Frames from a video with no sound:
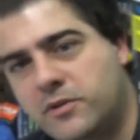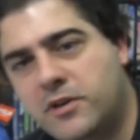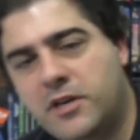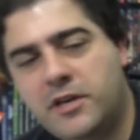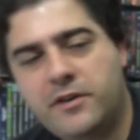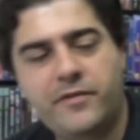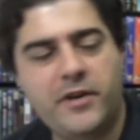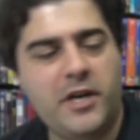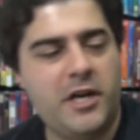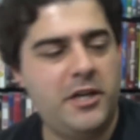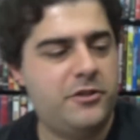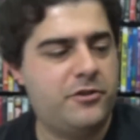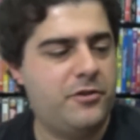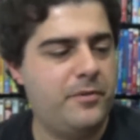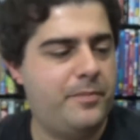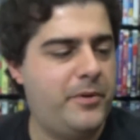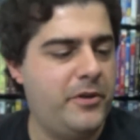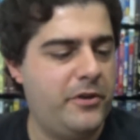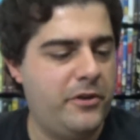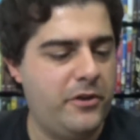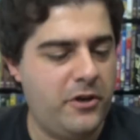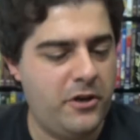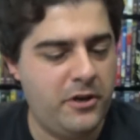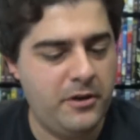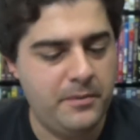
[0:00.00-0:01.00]
of
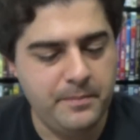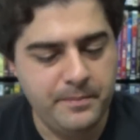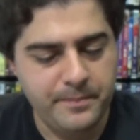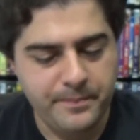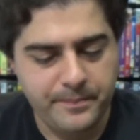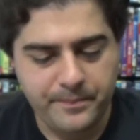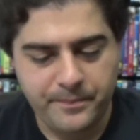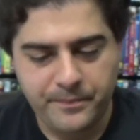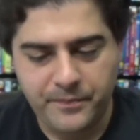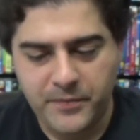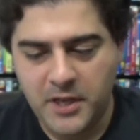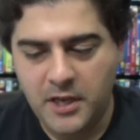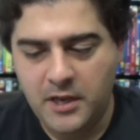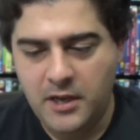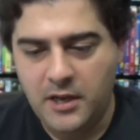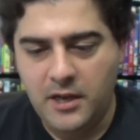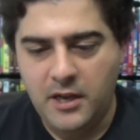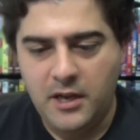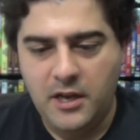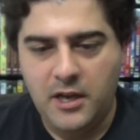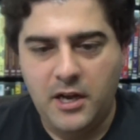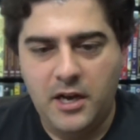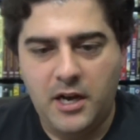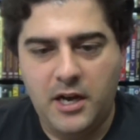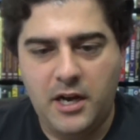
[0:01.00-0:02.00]
Entrepreneur.
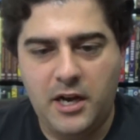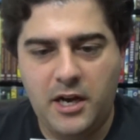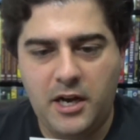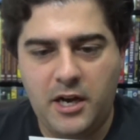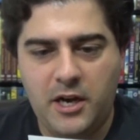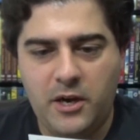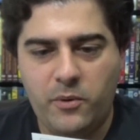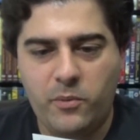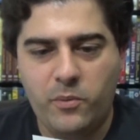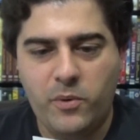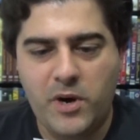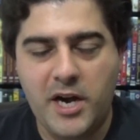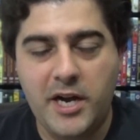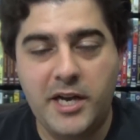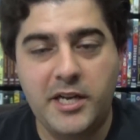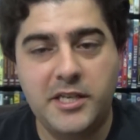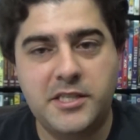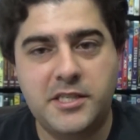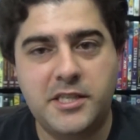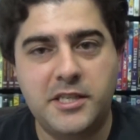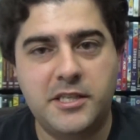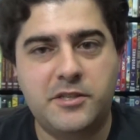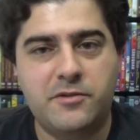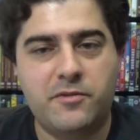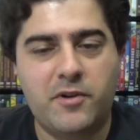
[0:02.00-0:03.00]
Why is
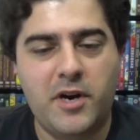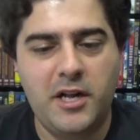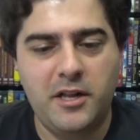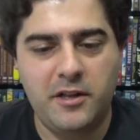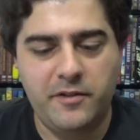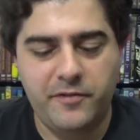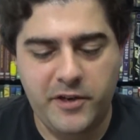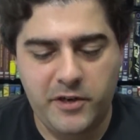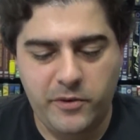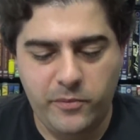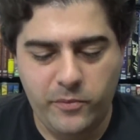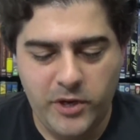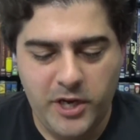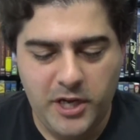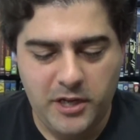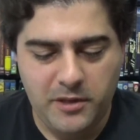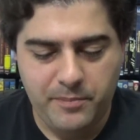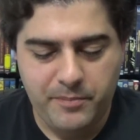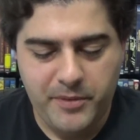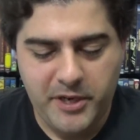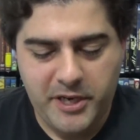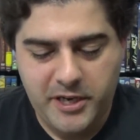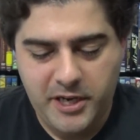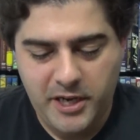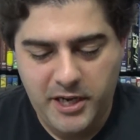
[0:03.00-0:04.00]
this relevant? Well,
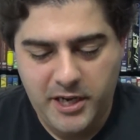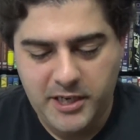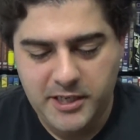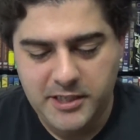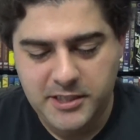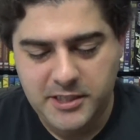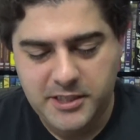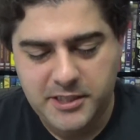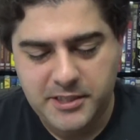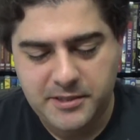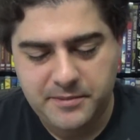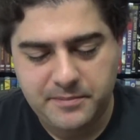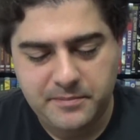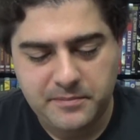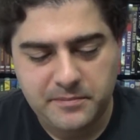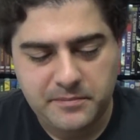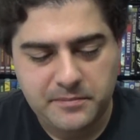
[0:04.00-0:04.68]
because